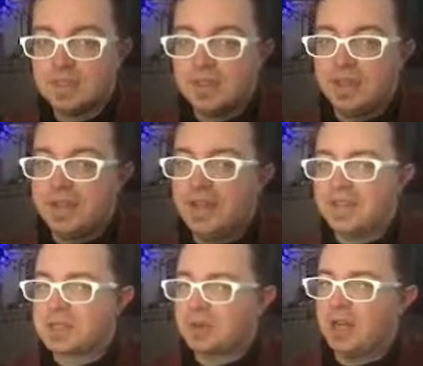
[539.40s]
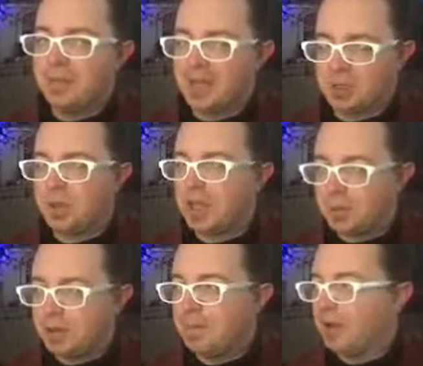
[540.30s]
The uh, data, that's where I'm at
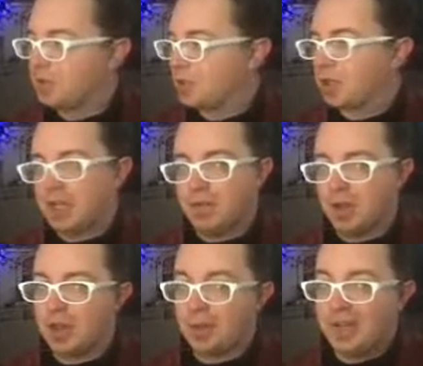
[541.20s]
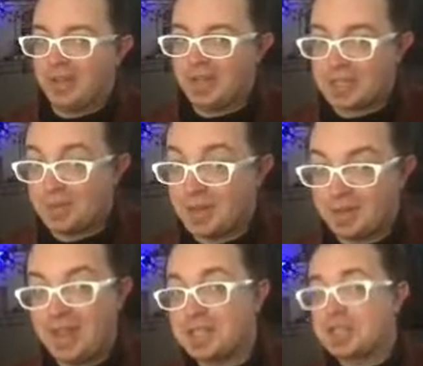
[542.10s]
23 pound turkey for the three of us, but
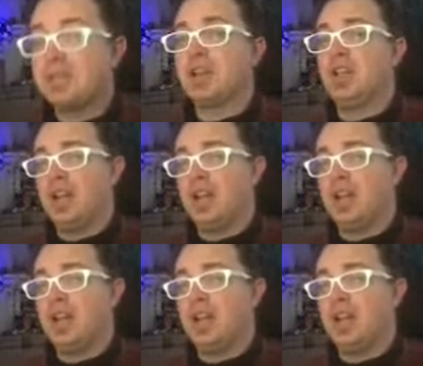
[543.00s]
Thanksgiving